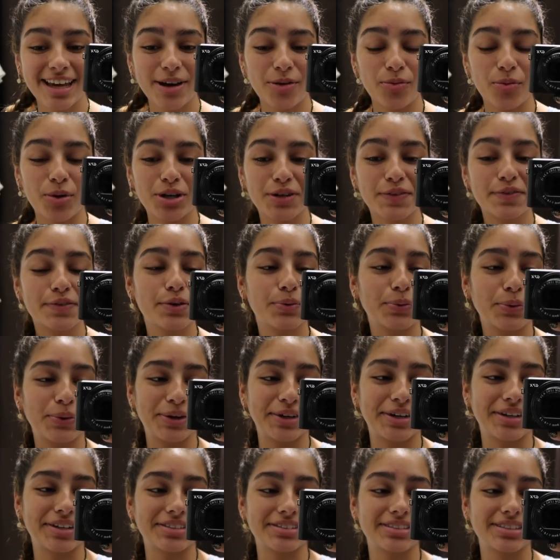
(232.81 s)
one of the
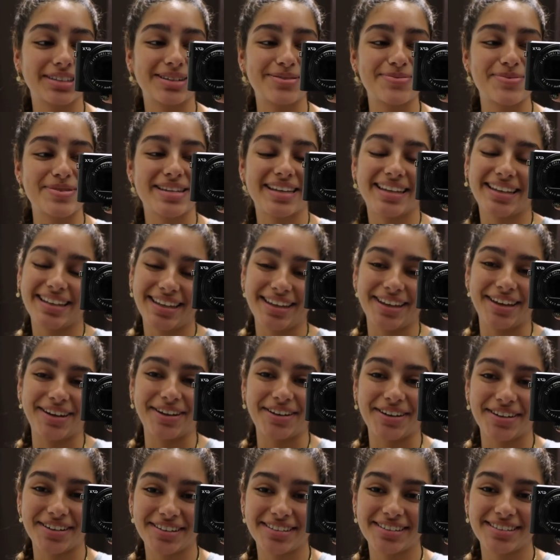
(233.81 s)
workers comes in
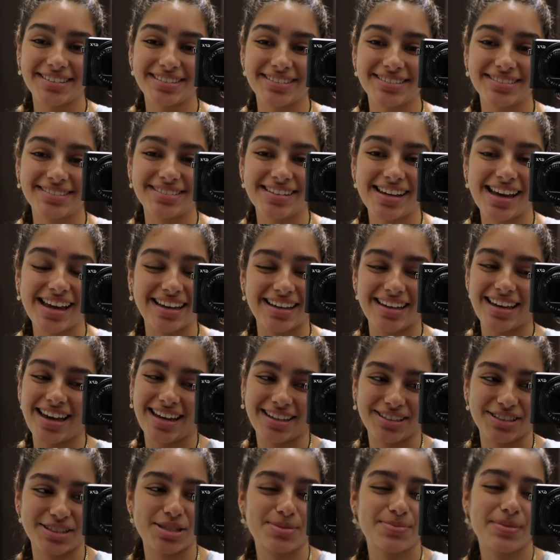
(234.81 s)
here and
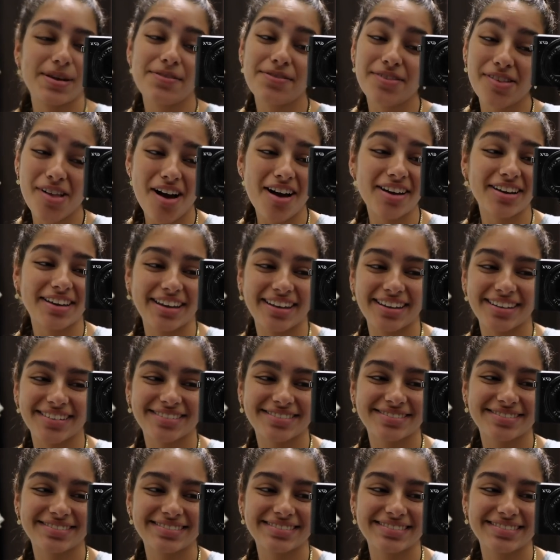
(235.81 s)
catches me vlogging.